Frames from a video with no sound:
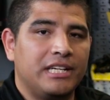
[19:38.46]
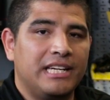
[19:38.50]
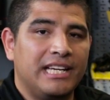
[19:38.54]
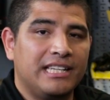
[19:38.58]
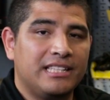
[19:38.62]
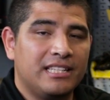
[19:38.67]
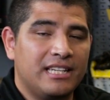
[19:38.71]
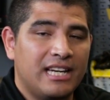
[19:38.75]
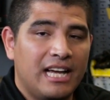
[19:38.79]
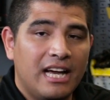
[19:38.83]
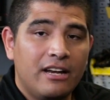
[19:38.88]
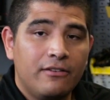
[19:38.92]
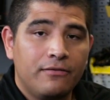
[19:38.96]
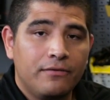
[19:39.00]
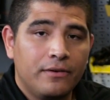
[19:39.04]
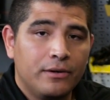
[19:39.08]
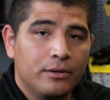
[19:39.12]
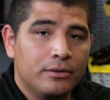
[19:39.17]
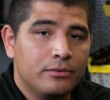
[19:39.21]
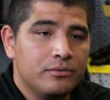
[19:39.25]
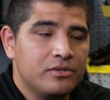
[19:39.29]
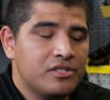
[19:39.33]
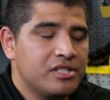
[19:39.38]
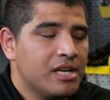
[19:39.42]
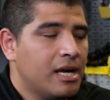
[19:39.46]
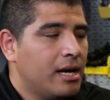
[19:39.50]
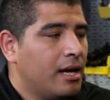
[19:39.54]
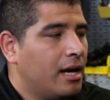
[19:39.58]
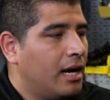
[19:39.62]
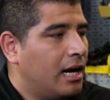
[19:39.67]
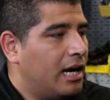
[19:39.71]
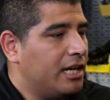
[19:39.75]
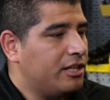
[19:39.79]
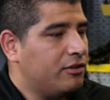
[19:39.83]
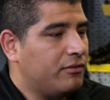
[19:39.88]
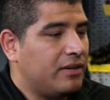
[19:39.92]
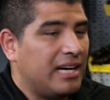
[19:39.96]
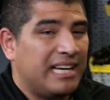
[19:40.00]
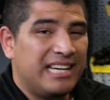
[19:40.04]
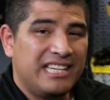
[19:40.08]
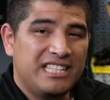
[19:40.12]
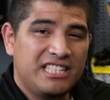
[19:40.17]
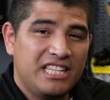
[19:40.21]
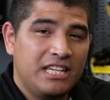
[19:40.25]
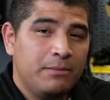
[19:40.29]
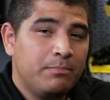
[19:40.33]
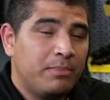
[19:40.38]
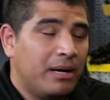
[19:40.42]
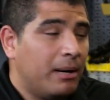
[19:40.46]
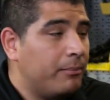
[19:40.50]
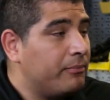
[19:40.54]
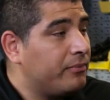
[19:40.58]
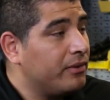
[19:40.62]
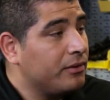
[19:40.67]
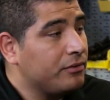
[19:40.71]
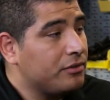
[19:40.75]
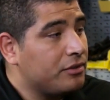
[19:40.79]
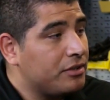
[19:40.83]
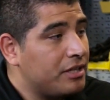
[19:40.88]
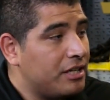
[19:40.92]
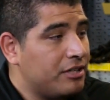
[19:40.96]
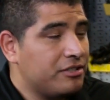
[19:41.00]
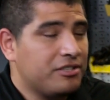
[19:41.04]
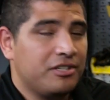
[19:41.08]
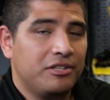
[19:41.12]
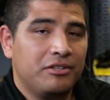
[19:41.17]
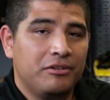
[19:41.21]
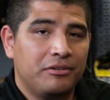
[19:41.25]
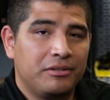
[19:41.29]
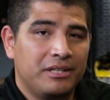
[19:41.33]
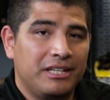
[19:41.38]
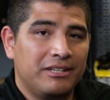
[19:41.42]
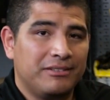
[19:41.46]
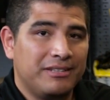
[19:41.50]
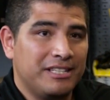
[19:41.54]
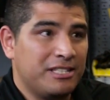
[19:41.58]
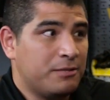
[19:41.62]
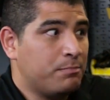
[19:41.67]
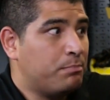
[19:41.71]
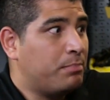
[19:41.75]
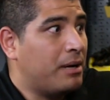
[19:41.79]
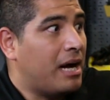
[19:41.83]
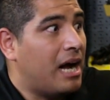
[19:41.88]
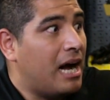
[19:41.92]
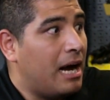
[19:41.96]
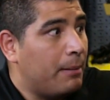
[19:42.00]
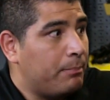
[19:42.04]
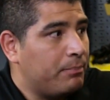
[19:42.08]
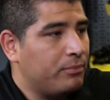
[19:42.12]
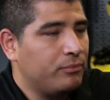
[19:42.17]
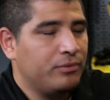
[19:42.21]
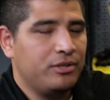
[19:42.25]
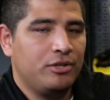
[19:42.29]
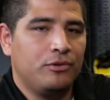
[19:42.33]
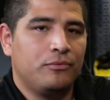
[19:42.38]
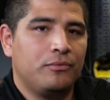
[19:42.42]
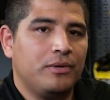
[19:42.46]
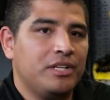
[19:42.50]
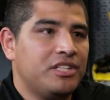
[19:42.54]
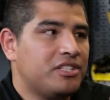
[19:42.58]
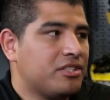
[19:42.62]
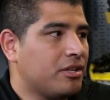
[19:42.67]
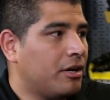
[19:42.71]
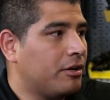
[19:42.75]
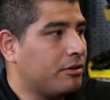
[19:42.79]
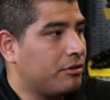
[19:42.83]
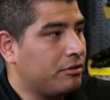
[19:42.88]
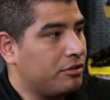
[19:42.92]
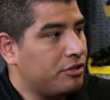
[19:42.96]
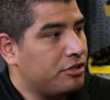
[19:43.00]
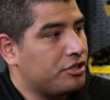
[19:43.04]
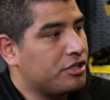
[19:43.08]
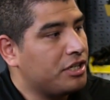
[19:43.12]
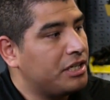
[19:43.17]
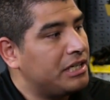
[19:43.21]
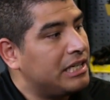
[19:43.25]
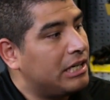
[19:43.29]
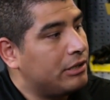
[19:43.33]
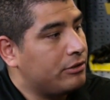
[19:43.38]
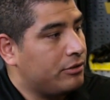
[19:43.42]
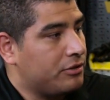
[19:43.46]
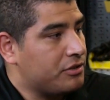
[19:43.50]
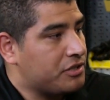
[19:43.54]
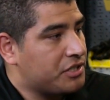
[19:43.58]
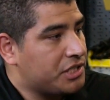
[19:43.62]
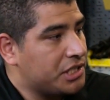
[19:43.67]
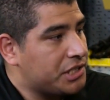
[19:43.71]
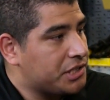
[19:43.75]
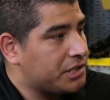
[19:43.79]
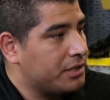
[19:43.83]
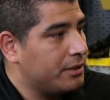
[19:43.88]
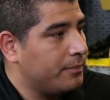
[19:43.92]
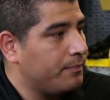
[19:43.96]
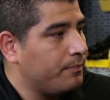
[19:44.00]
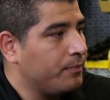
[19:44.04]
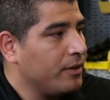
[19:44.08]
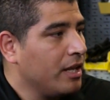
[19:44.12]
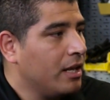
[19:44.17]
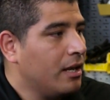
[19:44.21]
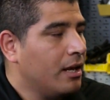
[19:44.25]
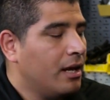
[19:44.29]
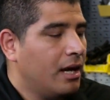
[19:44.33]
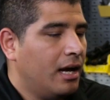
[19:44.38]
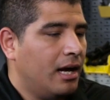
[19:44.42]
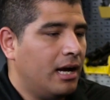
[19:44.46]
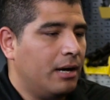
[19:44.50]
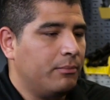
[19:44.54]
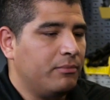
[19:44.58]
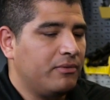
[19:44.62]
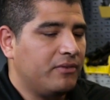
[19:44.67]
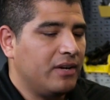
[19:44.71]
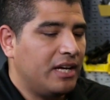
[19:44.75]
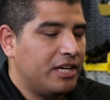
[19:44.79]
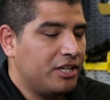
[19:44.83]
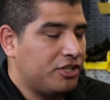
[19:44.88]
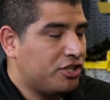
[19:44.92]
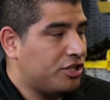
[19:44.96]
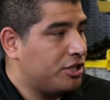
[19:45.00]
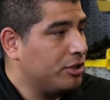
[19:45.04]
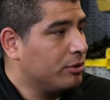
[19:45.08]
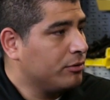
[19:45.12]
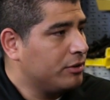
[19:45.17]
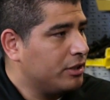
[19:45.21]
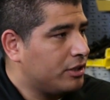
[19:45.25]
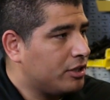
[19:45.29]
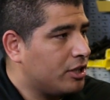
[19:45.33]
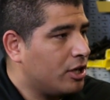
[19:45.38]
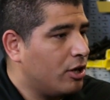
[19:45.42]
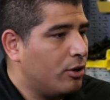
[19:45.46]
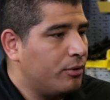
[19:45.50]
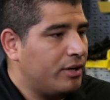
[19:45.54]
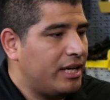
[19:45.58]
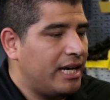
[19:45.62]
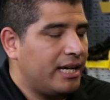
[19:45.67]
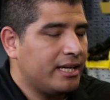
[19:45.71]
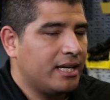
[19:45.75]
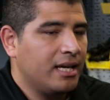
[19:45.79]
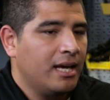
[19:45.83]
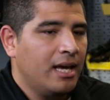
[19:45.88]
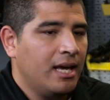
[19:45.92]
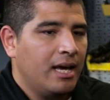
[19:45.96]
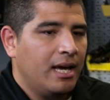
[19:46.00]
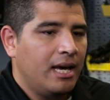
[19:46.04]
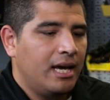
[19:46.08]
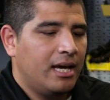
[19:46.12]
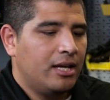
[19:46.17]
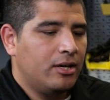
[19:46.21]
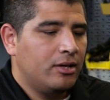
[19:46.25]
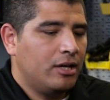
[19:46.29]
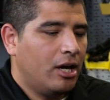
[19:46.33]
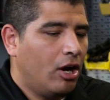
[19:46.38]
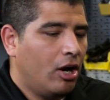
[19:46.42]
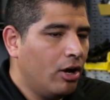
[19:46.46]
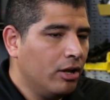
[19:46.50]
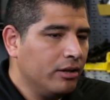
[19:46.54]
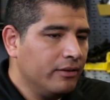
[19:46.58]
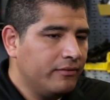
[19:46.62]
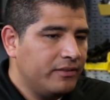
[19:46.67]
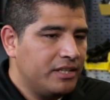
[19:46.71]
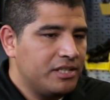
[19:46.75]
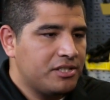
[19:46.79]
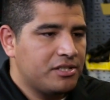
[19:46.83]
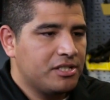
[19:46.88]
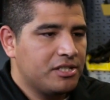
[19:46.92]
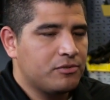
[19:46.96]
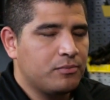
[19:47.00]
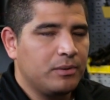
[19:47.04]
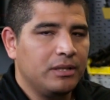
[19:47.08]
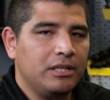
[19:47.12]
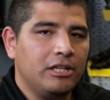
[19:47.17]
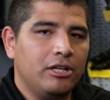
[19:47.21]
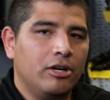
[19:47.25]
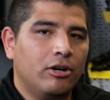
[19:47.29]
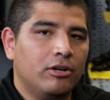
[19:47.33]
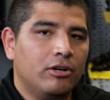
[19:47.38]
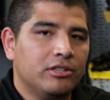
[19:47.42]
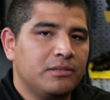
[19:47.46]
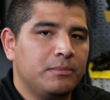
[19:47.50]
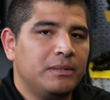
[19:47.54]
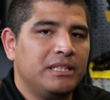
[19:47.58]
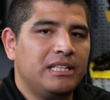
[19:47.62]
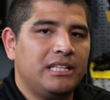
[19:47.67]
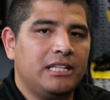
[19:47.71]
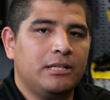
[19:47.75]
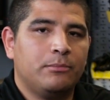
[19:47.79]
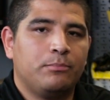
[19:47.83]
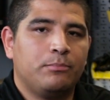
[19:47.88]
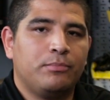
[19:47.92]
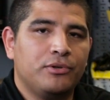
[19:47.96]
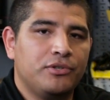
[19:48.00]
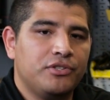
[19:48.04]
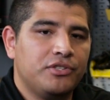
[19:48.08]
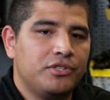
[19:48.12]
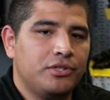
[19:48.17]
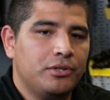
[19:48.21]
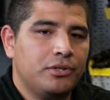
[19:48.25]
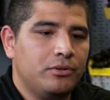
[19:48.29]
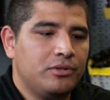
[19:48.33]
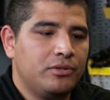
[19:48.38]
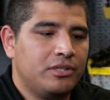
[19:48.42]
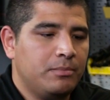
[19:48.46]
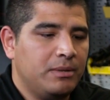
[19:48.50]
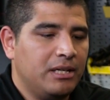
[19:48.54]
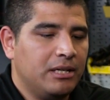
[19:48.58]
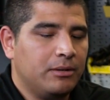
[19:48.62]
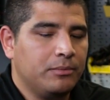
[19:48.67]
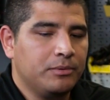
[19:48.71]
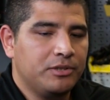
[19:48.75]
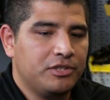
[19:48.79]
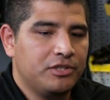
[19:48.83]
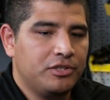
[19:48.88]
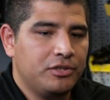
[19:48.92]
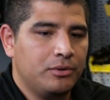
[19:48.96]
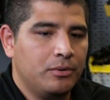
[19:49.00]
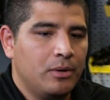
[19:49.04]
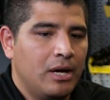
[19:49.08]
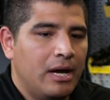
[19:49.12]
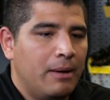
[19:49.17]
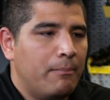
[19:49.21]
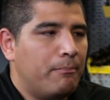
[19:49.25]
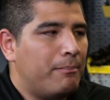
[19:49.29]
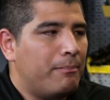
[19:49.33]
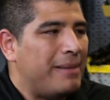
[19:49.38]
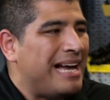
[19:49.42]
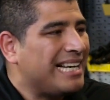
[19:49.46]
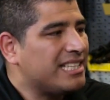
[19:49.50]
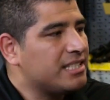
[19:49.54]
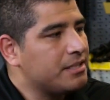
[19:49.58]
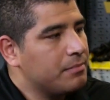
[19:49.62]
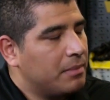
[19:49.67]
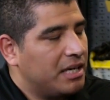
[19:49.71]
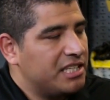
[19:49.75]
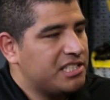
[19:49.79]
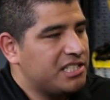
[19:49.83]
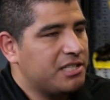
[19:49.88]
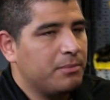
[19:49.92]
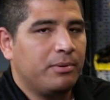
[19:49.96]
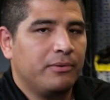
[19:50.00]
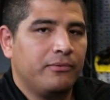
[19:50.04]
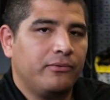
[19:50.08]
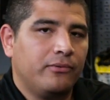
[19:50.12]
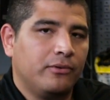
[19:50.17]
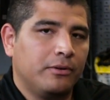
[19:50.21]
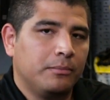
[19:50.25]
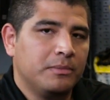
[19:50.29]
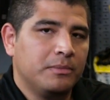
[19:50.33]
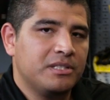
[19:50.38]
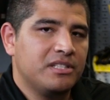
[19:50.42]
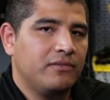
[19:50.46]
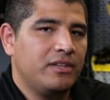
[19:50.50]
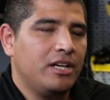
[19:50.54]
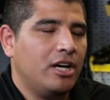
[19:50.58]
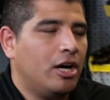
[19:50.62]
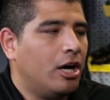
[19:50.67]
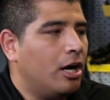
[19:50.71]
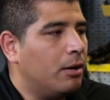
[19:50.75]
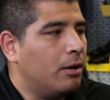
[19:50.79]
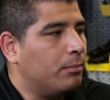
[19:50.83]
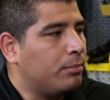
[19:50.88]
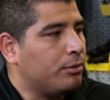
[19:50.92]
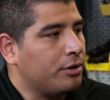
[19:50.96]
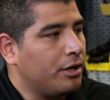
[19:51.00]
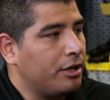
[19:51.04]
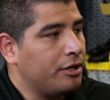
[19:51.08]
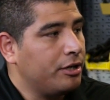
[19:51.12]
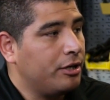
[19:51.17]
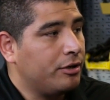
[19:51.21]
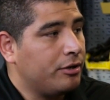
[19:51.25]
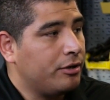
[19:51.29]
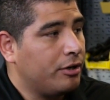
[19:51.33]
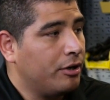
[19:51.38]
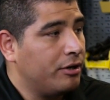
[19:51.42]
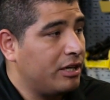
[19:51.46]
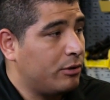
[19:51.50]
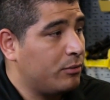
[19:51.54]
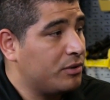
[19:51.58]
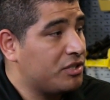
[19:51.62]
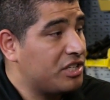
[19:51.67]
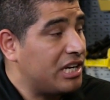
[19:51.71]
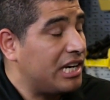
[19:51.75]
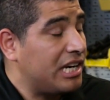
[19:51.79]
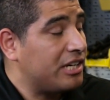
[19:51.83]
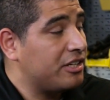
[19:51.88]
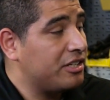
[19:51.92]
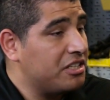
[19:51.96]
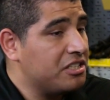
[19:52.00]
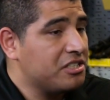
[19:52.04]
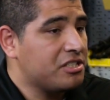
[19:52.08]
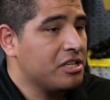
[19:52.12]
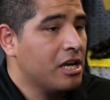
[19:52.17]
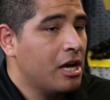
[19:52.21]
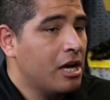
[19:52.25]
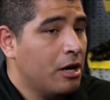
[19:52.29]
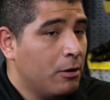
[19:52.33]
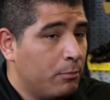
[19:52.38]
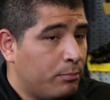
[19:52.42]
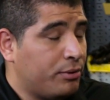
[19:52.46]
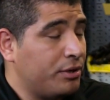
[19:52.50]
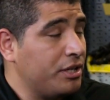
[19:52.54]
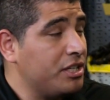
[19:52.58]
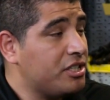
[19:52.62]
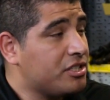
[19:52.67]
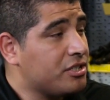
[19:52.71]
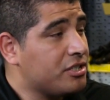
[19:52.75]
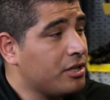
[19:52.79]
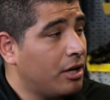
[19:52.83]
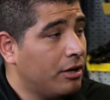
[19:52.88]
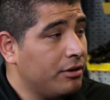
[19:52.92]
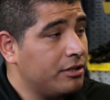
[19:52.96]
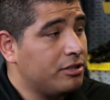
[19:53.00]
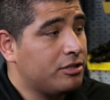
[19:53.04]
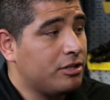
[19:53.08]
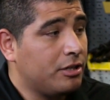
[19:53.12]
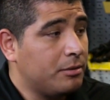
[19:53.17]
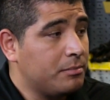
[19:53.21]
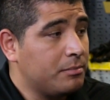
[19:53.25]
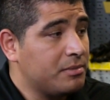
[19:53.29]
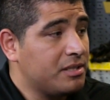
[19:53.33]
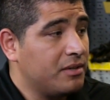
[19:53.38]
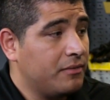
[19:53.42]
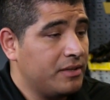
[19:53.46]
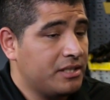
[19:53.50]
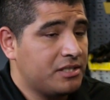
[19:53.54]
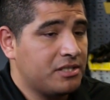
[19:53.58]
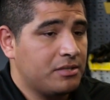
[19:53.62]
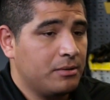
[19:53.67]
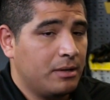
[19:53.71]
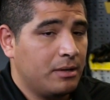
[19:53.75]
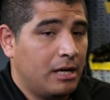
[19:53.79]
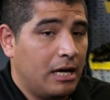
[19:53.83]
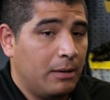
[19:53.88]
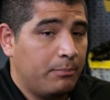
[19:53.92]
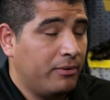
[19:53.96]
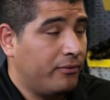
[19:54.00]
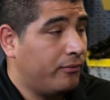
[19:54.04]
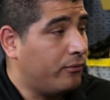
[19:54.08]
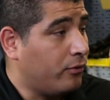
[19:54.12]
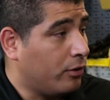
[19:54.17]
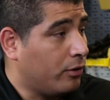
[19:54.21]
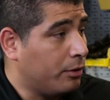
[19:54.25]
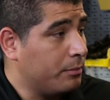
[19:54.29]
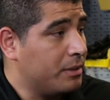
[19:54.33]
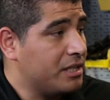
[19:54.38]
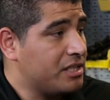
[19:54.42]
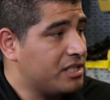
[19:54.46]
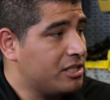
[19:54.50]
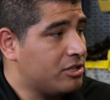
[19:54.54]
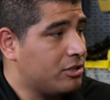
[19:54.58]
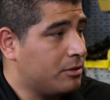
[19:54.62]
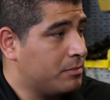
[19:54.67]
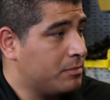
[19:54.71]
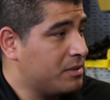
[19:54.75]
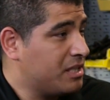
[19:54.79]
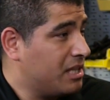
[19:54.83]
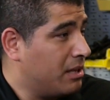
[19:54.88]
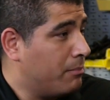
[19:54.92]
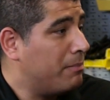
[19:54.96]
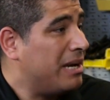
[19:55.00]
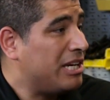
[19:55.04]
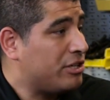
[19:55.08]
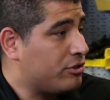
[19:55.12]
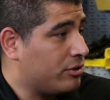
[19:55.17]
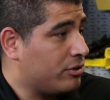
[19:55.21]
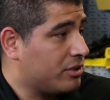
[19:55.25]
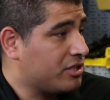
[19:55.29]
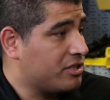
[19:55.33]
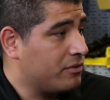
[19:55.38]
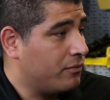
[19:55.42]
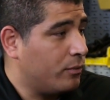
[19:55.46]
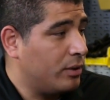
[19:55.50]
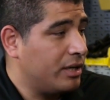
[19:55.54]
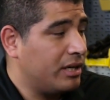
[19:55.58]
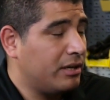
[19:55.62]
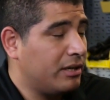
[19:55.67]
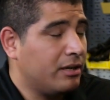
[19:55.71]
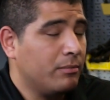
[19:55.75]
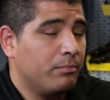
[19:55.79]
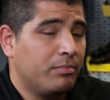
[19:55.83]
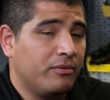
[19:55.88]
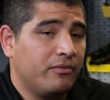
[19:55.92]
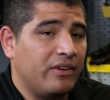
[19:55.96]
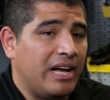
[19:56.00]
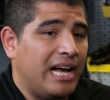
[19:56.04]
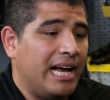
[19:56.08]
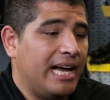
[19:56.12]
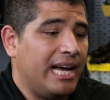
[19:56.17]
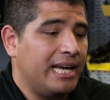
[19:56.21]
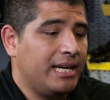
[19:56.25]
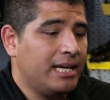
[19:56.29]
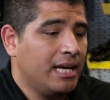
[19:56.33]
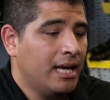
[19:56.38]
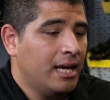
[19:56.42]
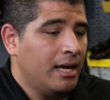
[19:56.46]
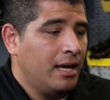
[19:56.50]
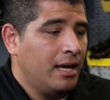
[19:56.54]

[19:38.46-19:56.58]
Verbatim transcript: connected headphones, you've got a depop filter there so you don't hear this pop when you reset restart or you shut down your system. We've got a shielded codec, and all of this is really ultimately in pursuit to be able to maximize the performance of the onboard audio codec, which actually is pretty solid in terms of its performance, in terms of the metrics of what it can provide.